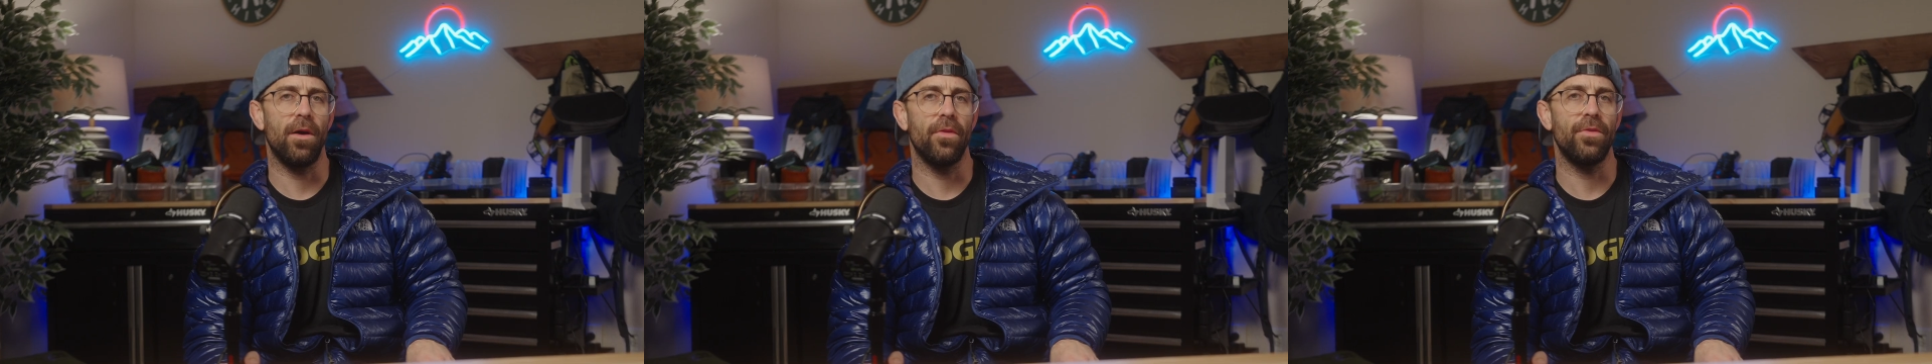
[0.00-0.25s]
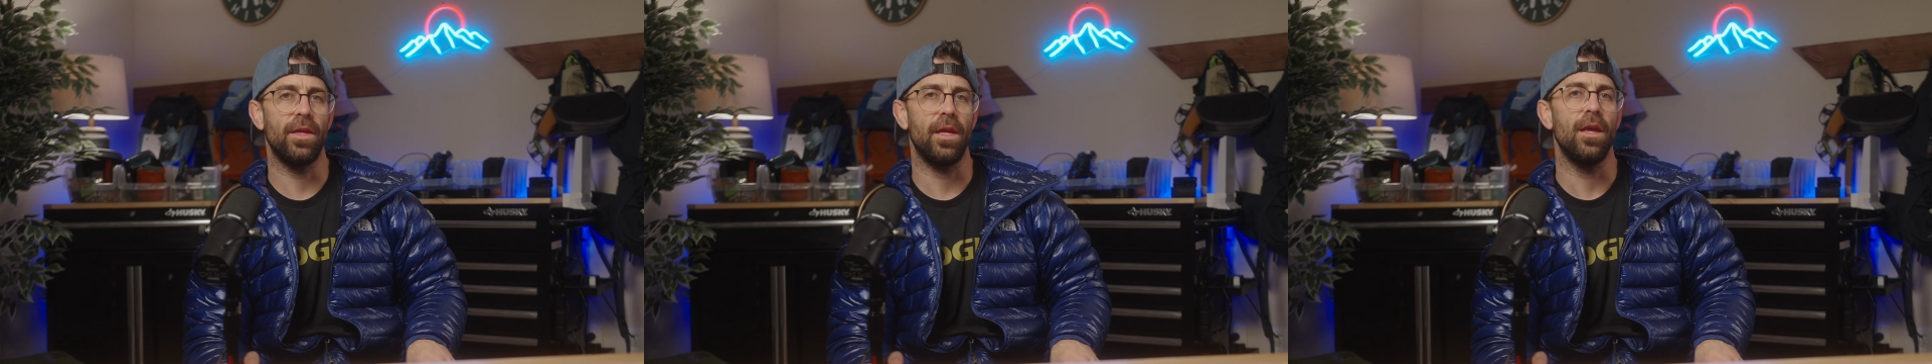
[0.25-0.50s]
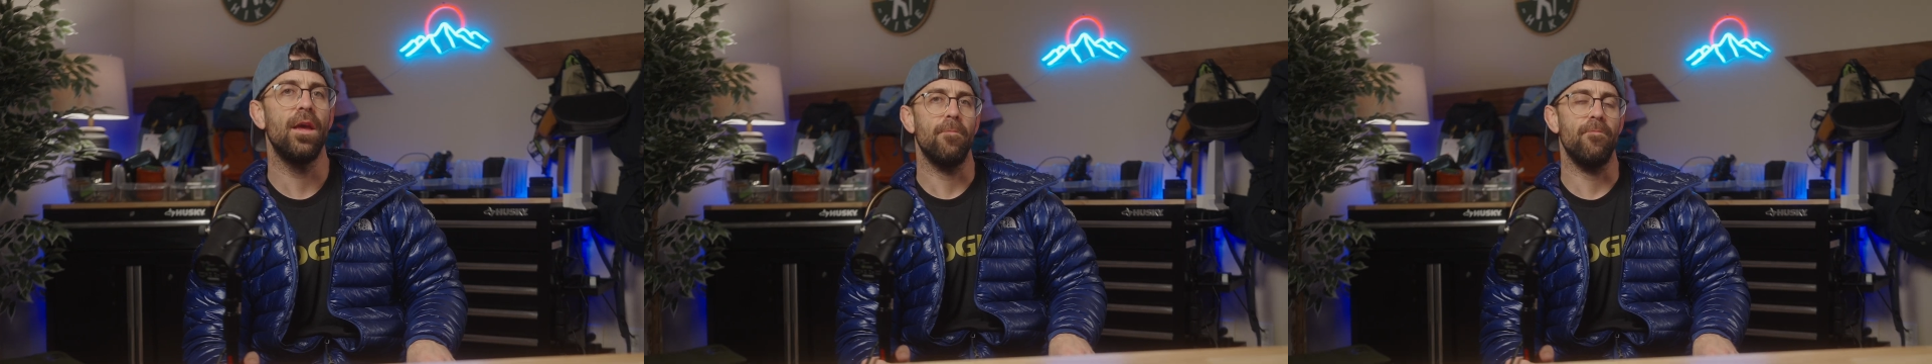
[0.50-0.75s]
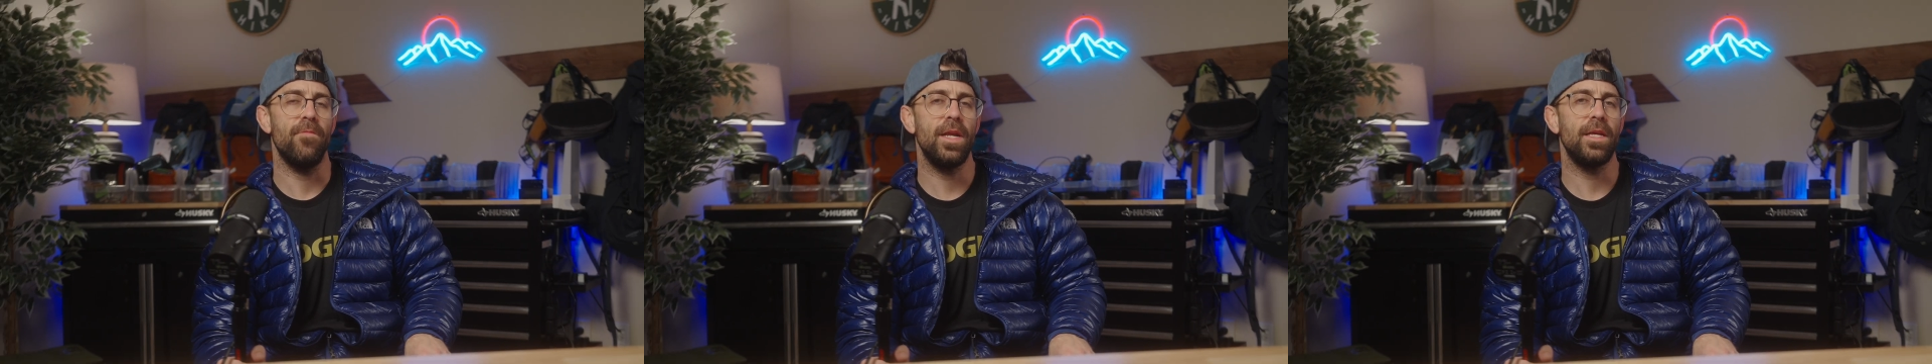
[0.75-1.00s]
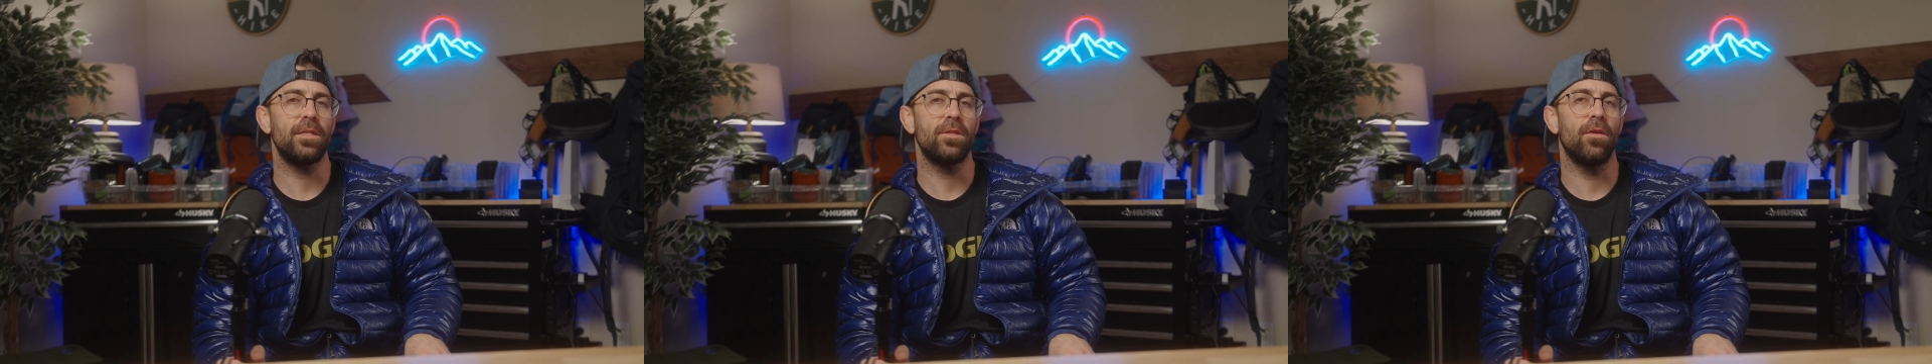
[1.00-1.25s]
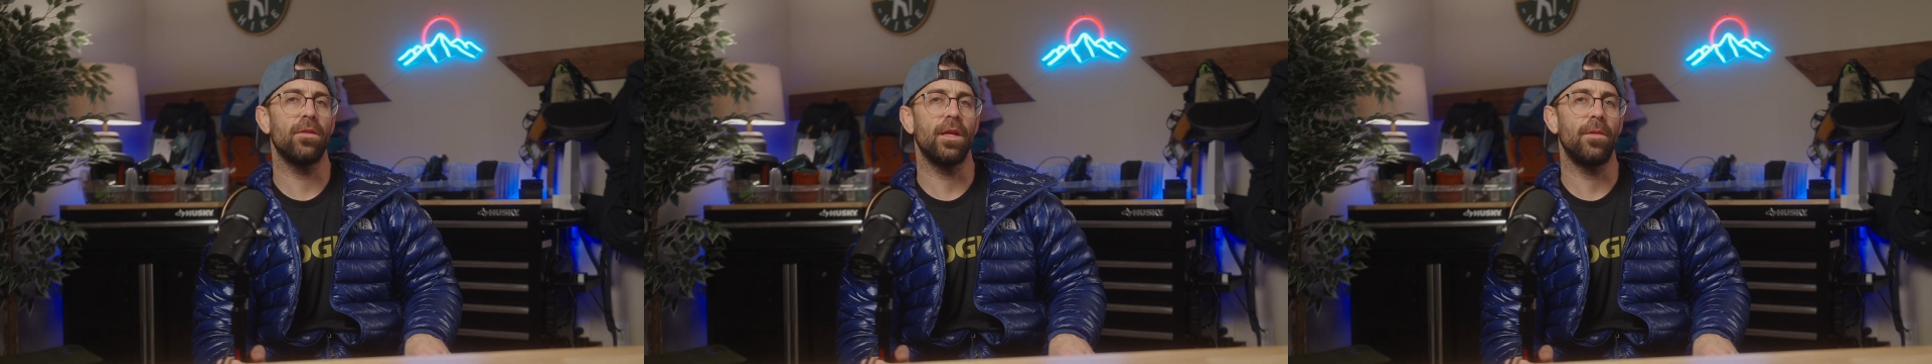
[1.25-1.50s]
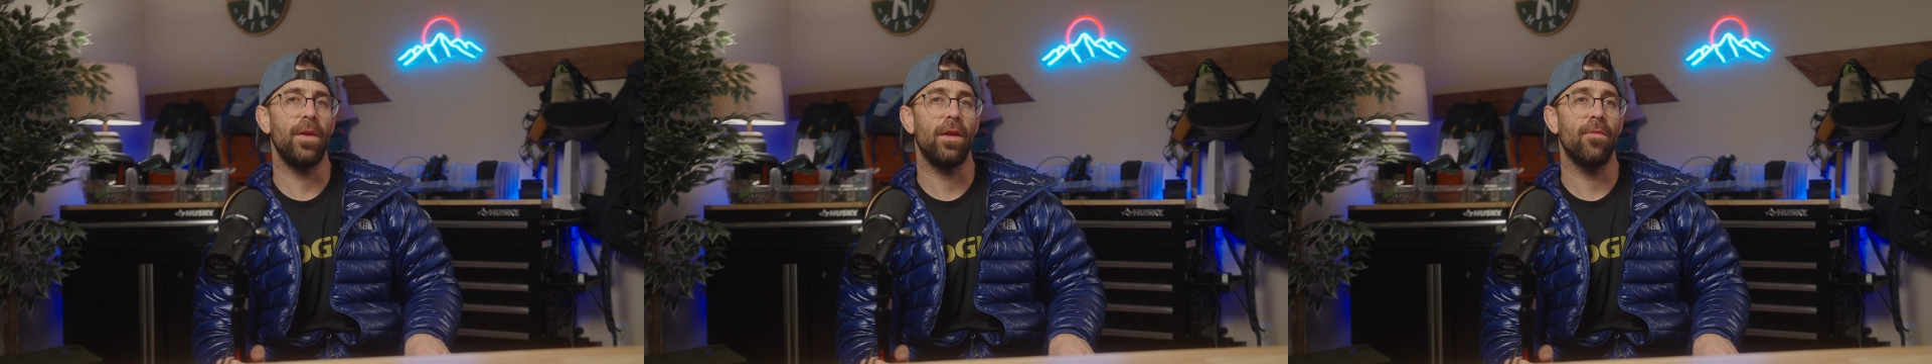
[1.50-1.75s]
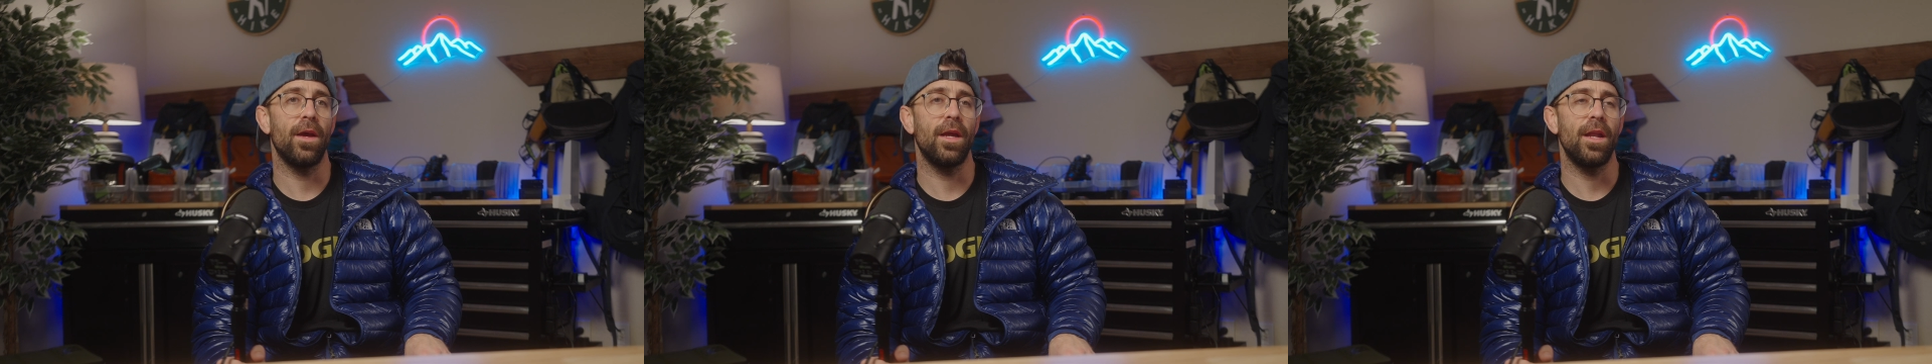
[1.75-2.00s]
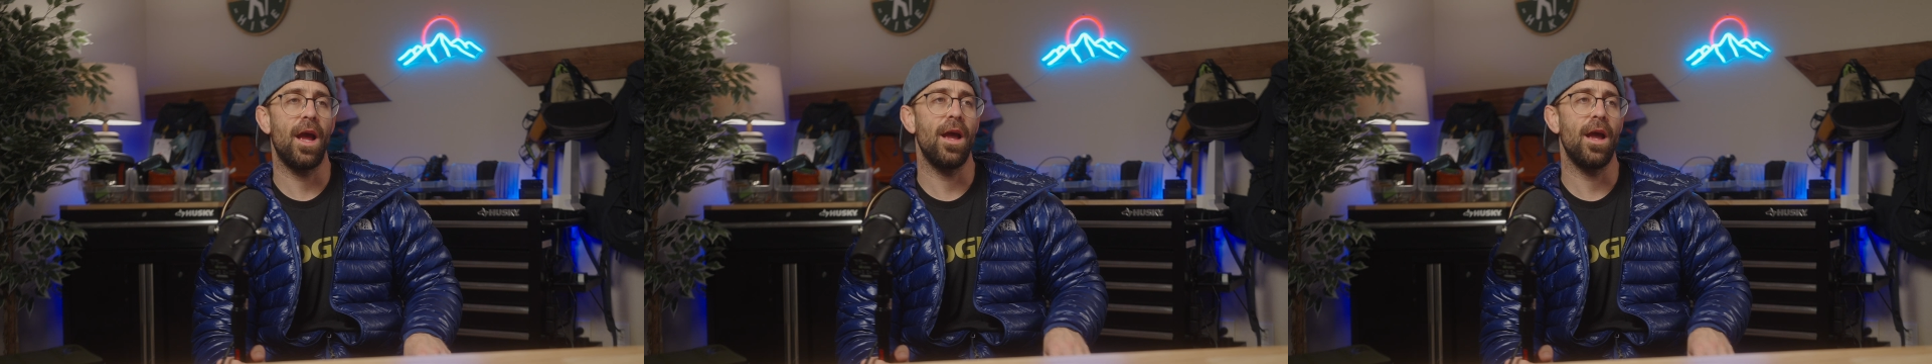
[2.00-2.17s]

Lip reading: on the mini Starlink bandwagon,